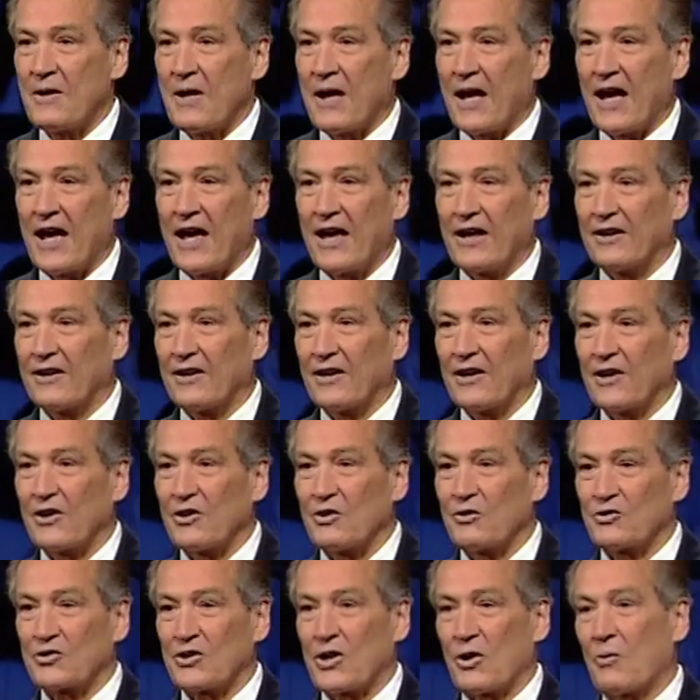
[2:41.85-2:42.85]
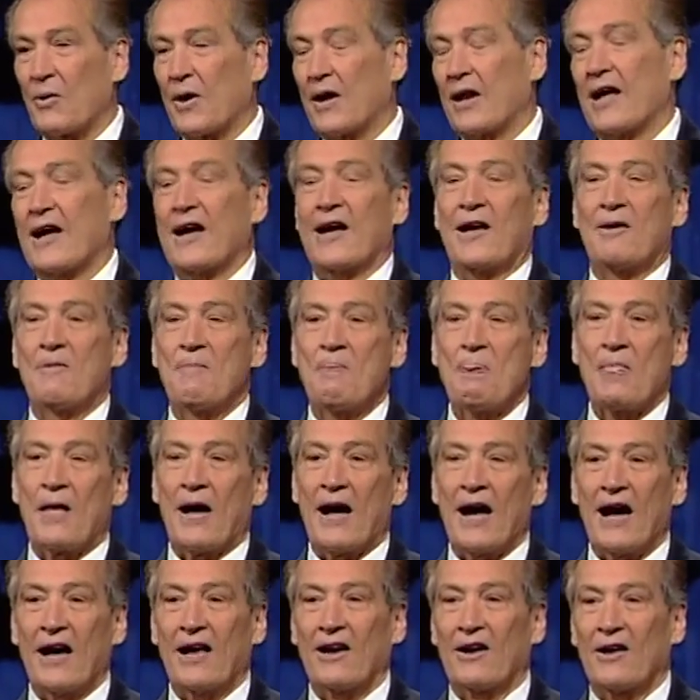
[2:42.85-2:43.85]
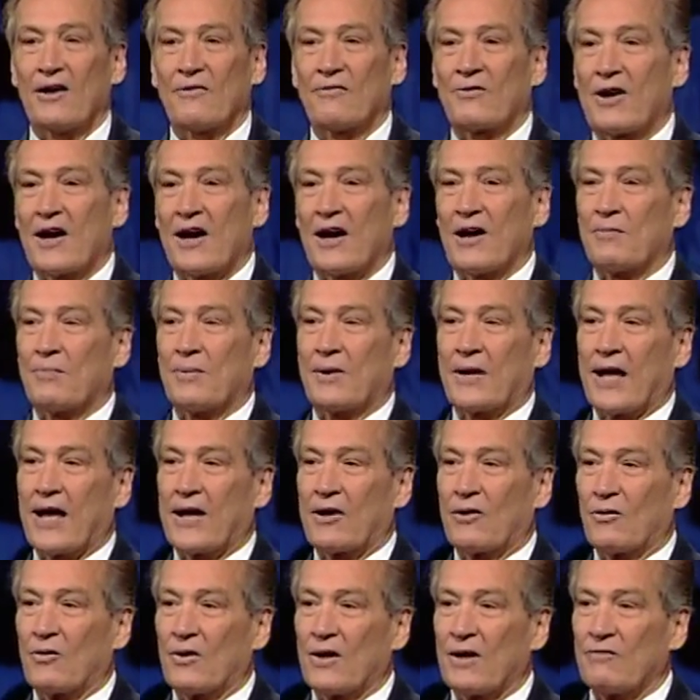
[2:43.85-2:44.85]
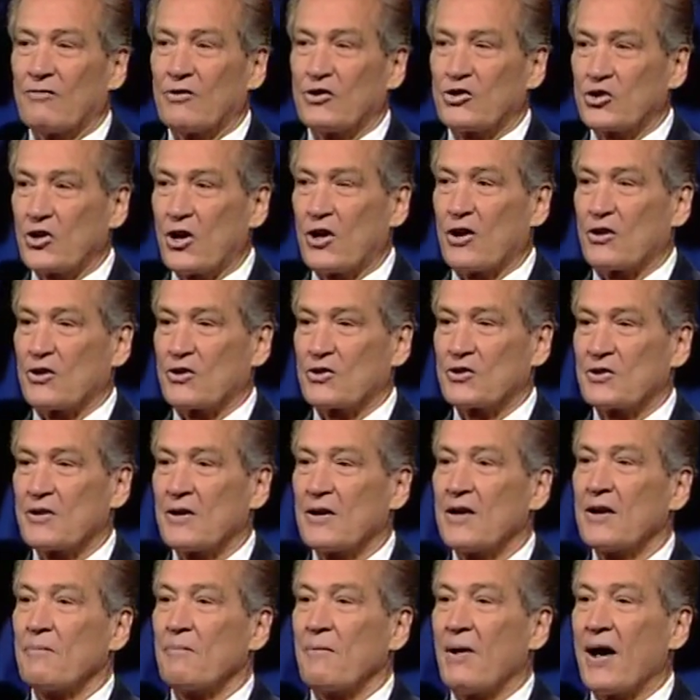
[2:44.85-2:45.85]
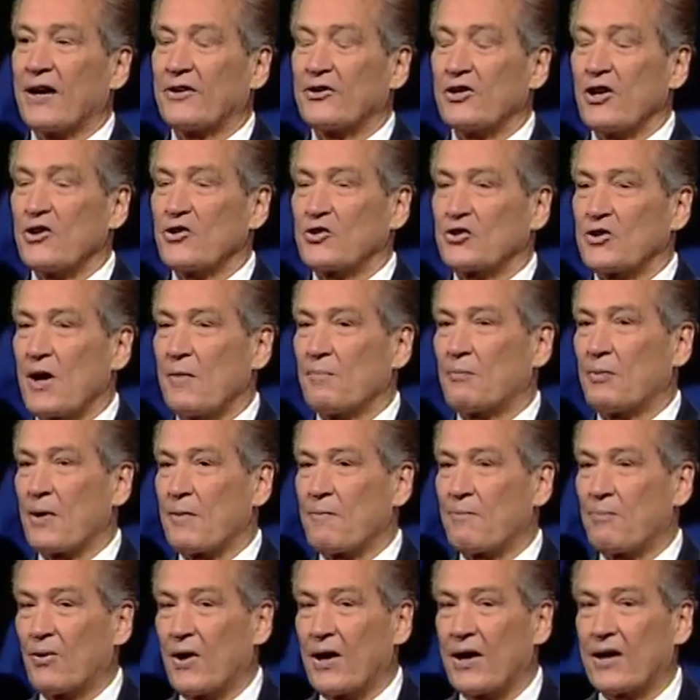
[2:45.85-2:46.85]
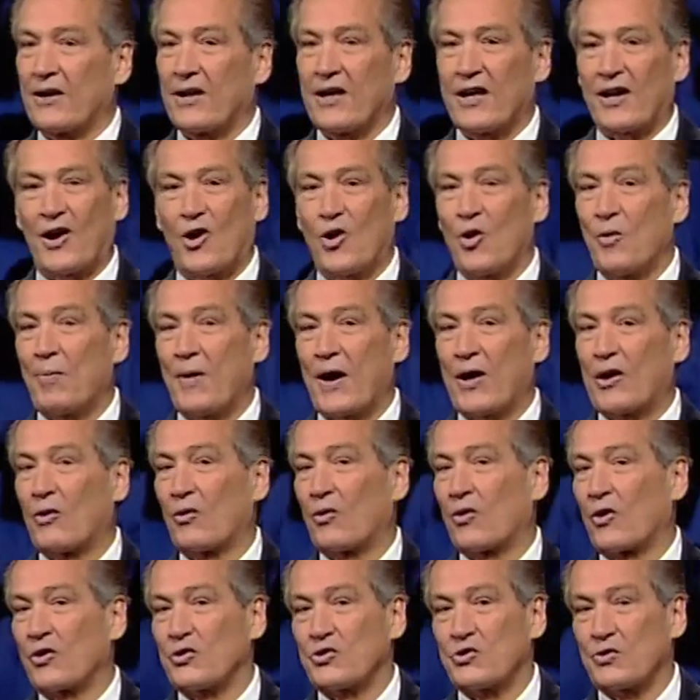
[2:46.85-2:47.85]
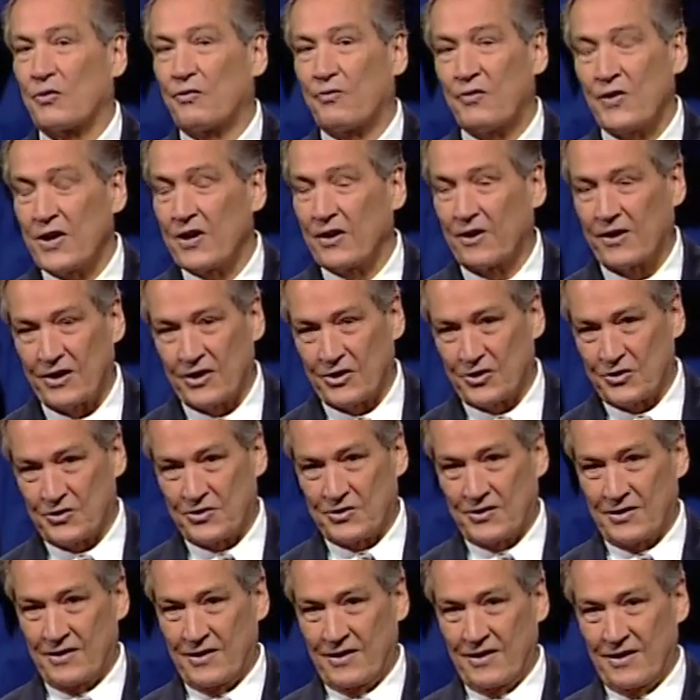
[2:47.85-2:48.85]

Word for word: And uh, you say, well, I, I love God, but I don't love the church. May I tell you something plainly, and I hope I don't hurt your feelings.